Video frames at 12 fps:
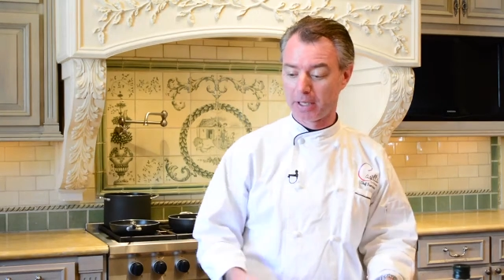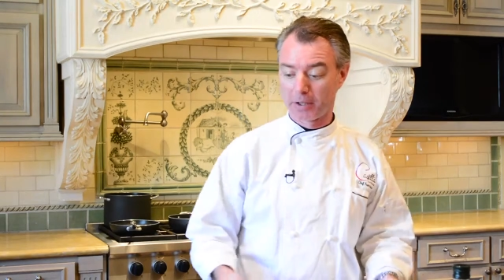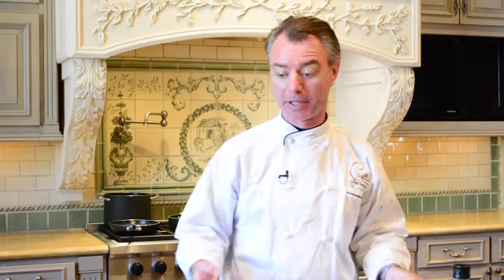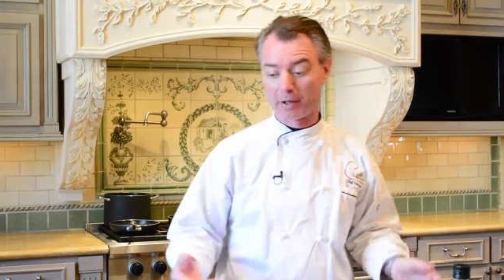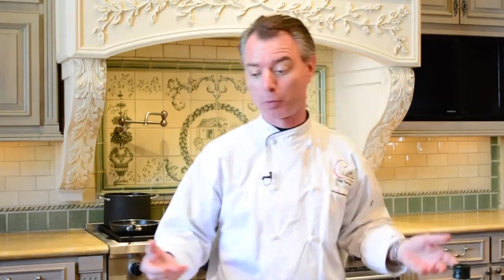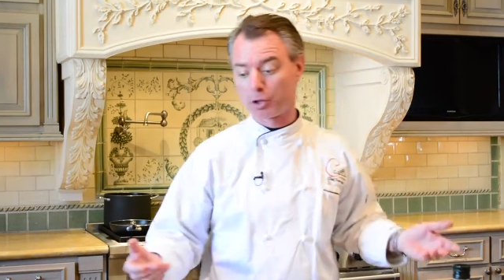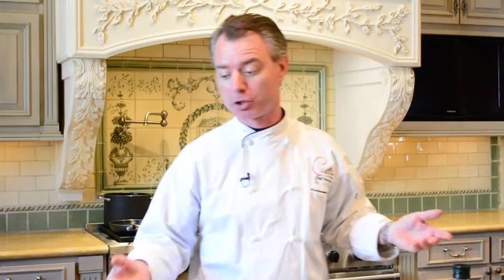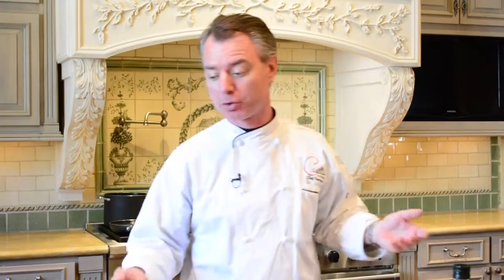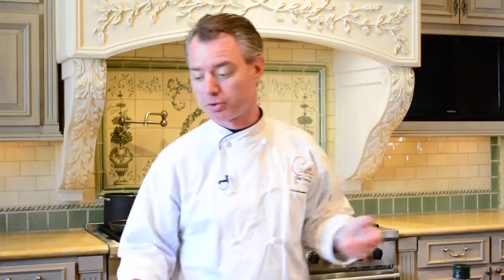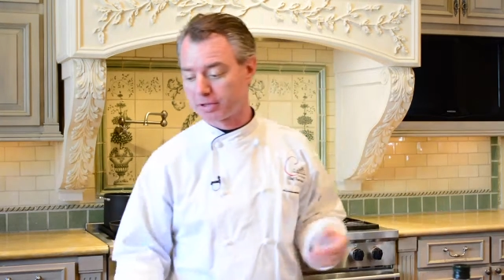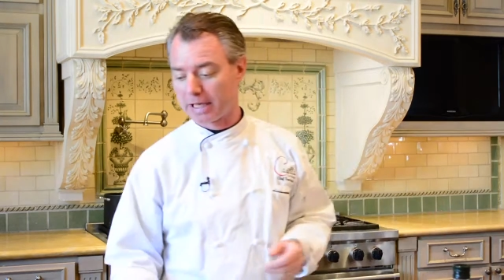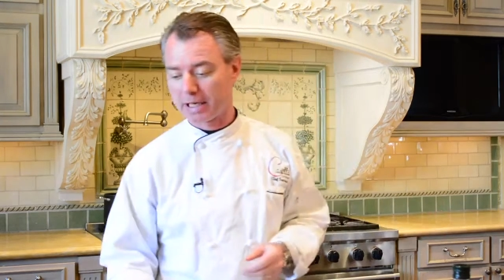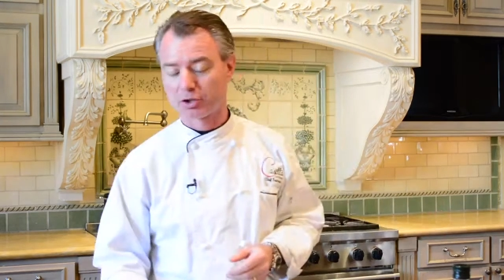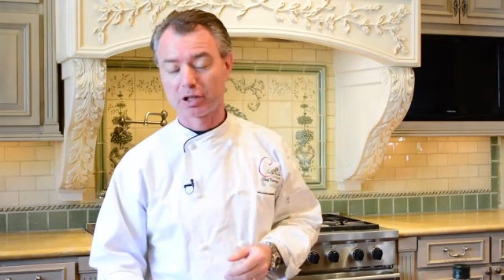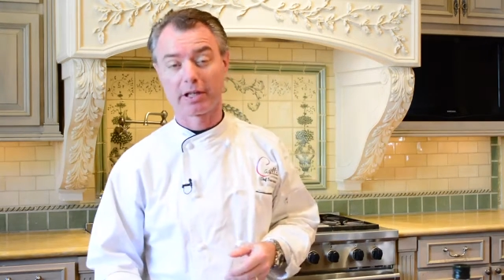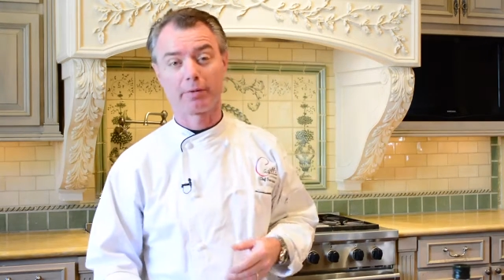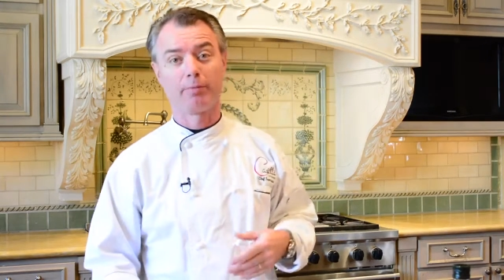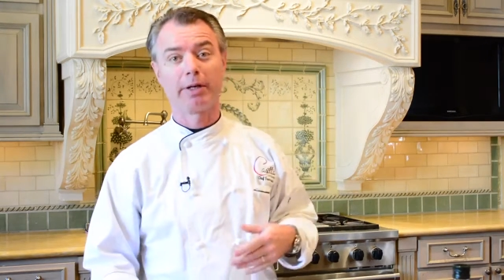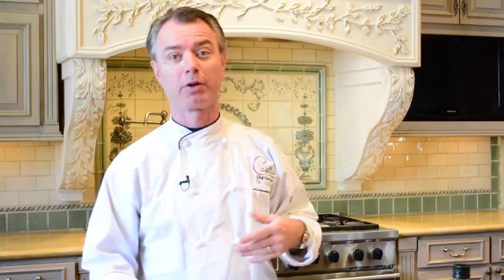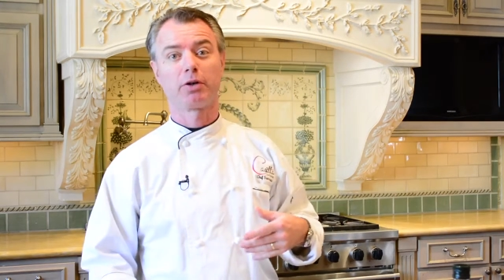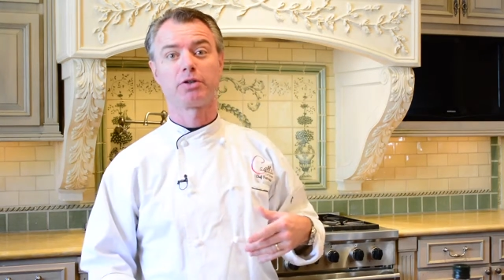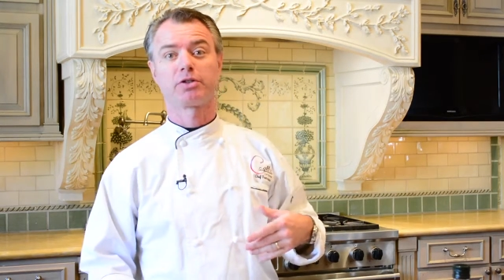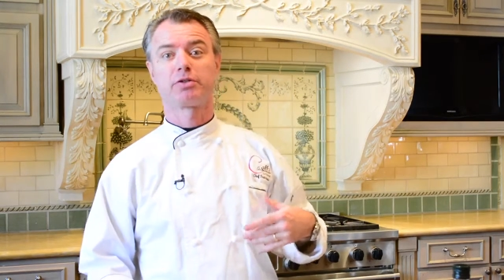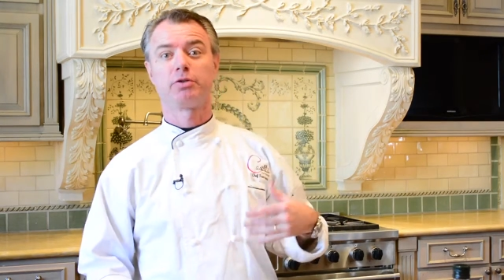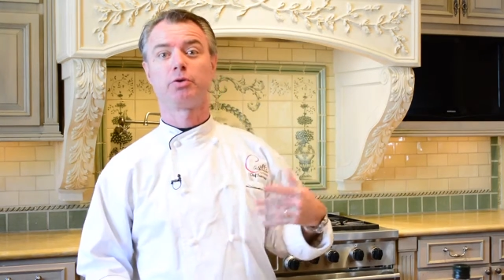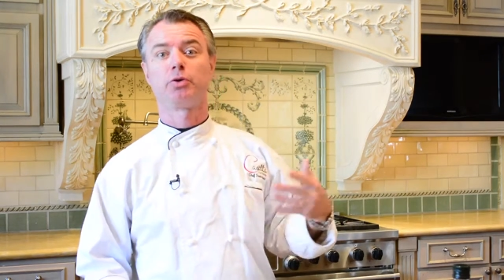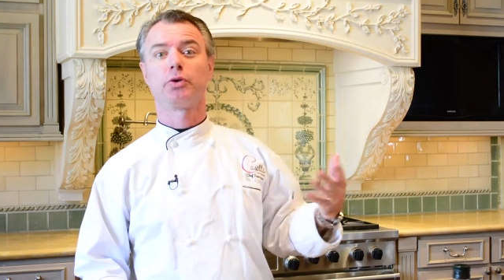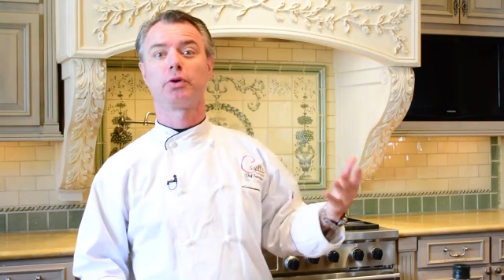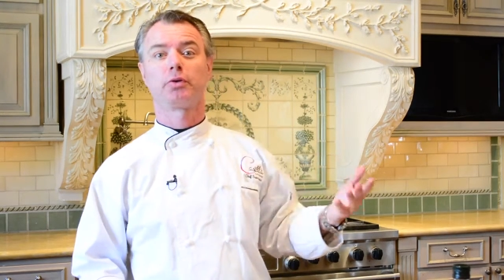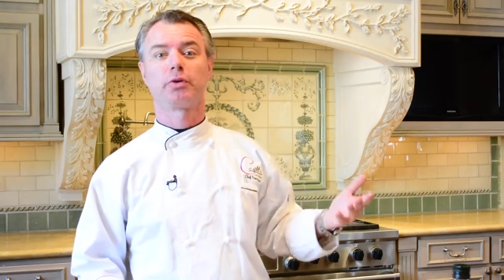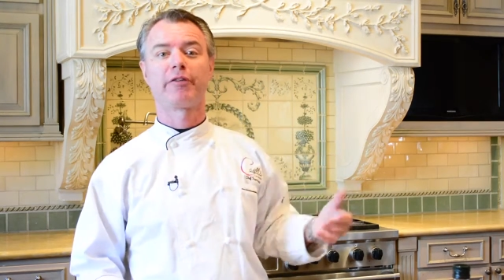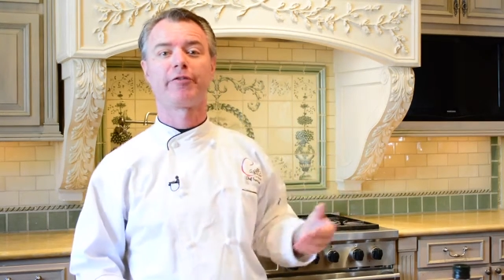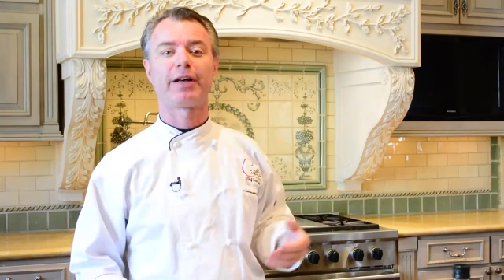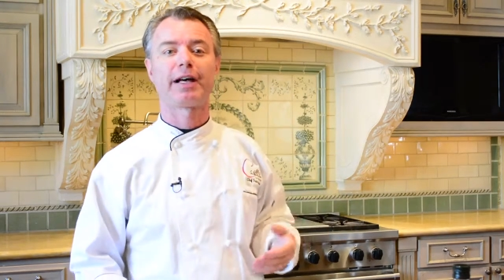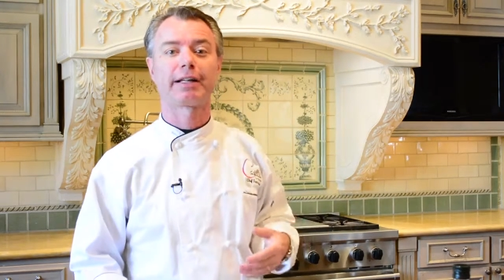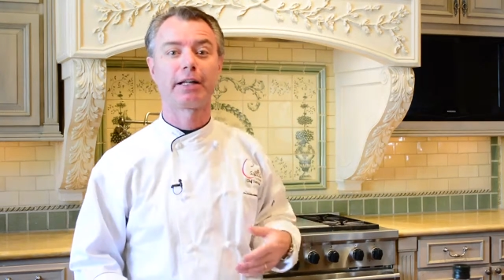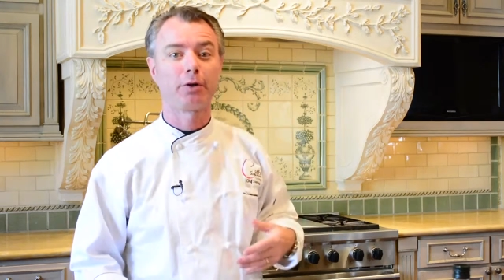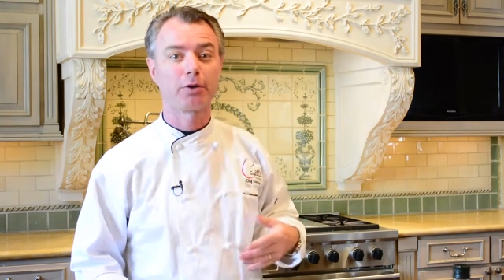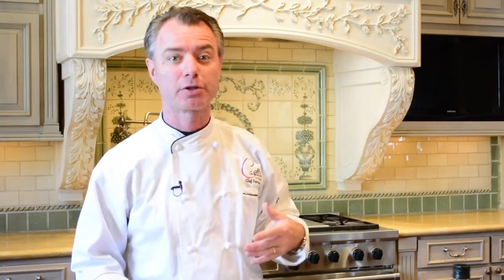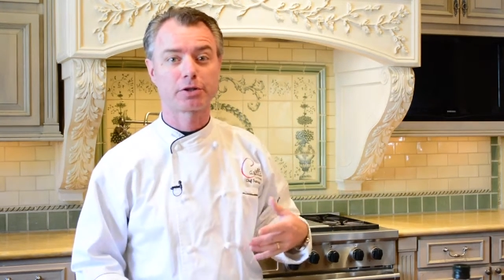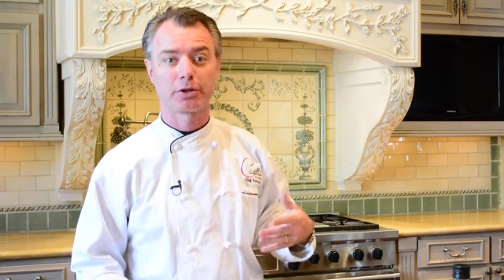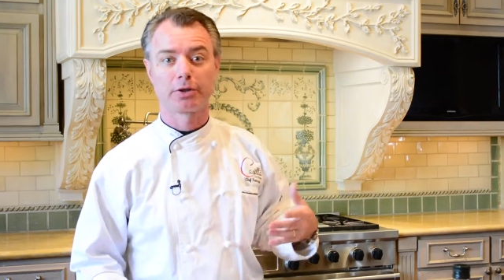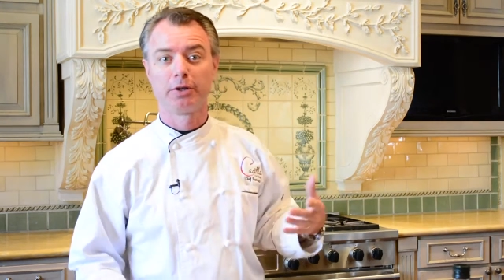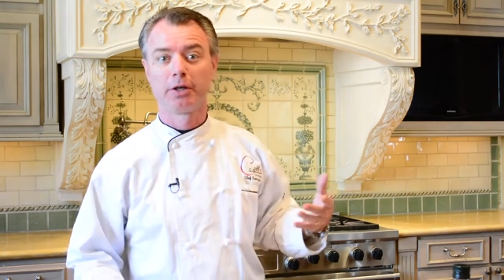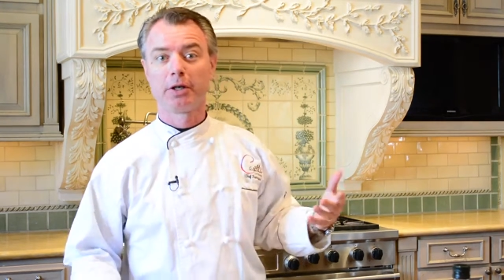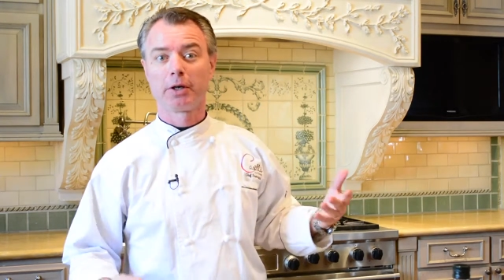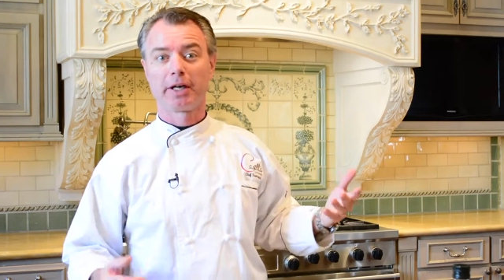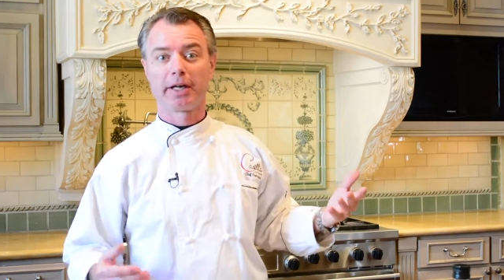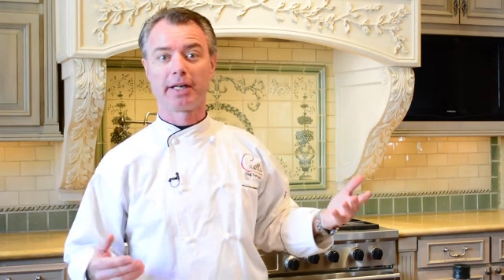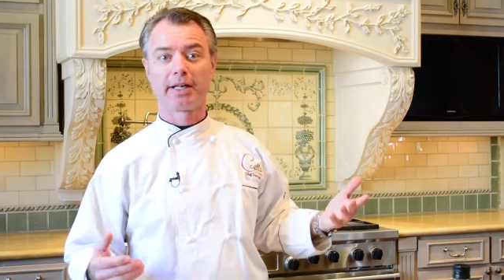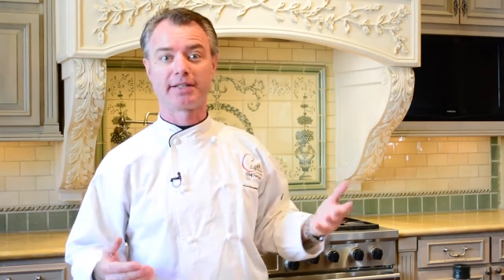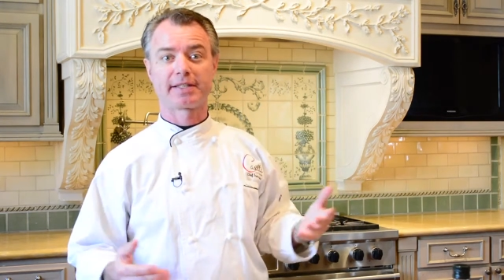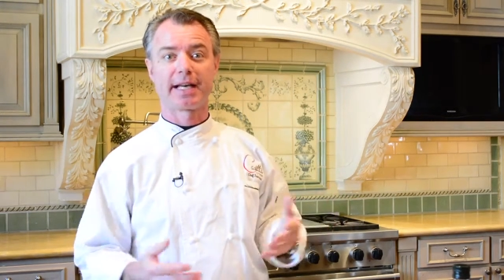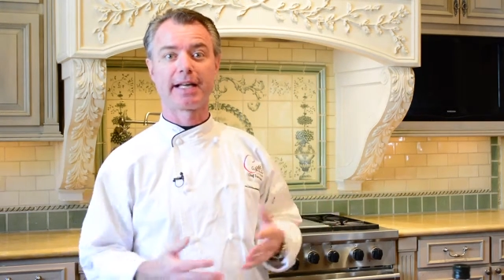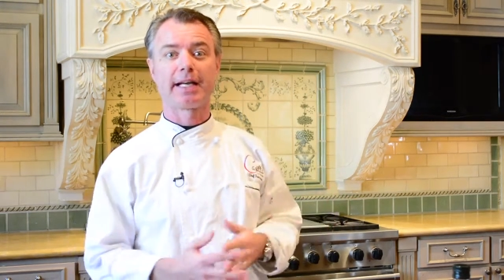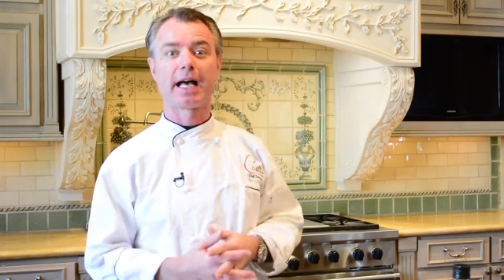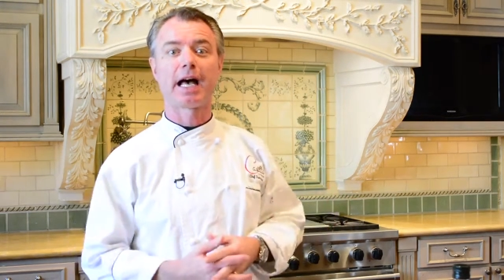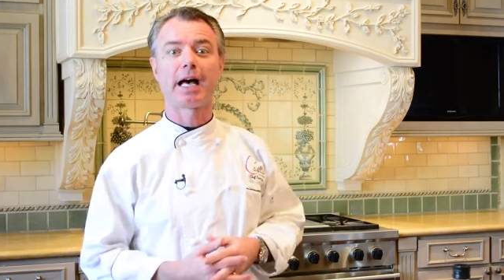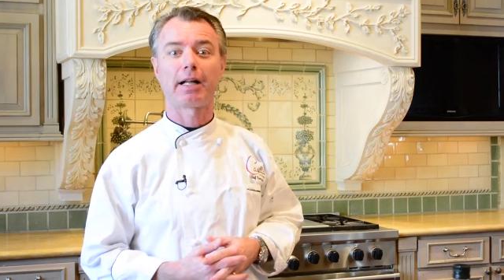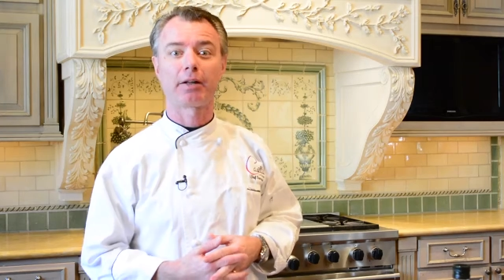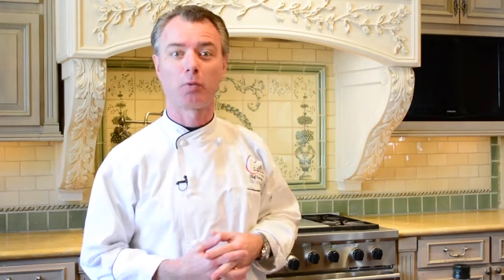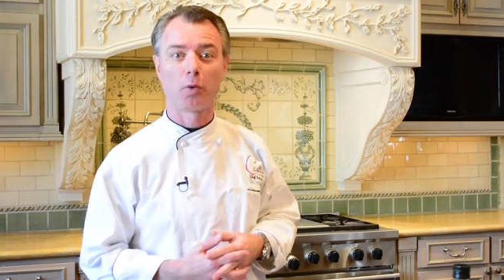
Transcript: that we choose actually, because due to the fact that also it's getting hot,